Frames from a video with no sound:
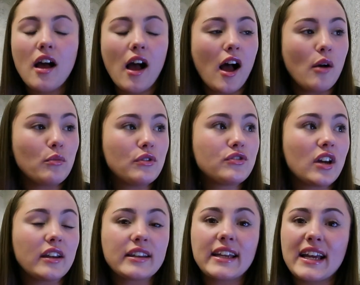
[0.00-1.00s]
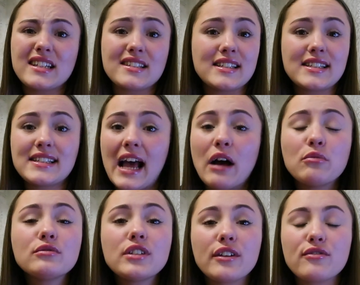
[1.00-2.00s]
We've done guess the
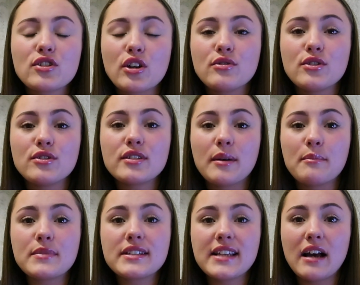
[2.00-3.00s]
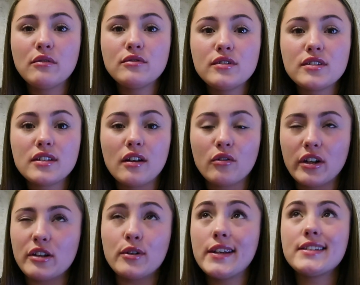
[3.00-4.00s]
sound. I've showed you some sounds. I'll
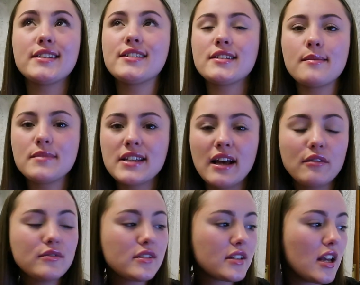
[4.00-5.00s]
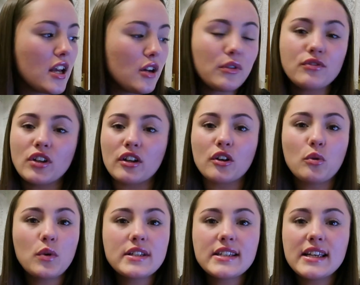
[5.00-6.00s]
let you listen to some sounds. We've done
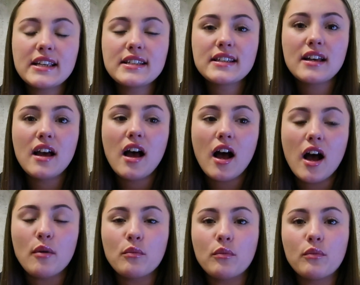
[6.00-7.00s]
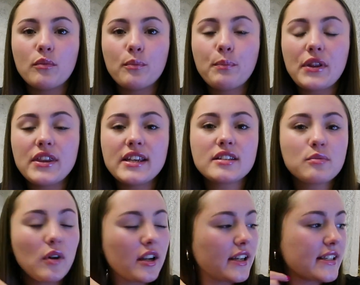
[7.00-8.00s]
quizzes. But this
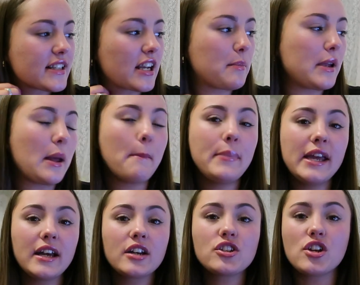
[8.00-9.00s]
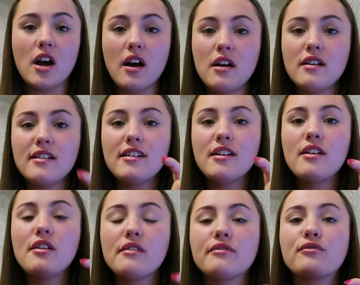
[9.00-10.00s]
one is going to be a picture
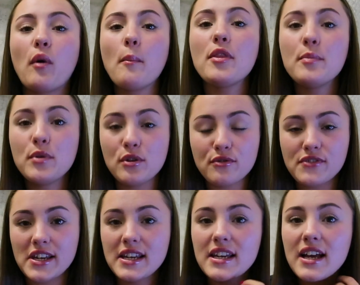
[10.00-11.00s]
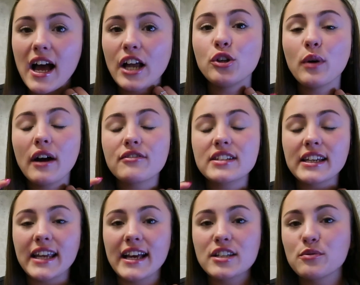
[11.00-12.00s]
from the movie and you have to
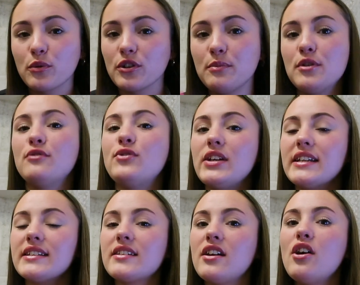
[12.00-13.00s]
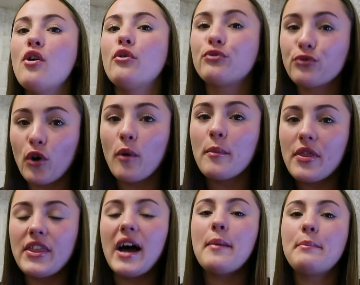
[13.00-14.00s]
guess what the movie is from
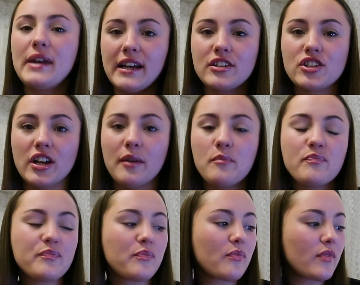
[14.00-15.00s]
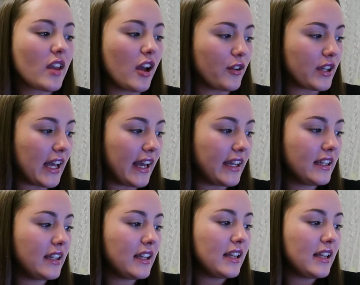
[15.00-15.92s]
that picture. Okay.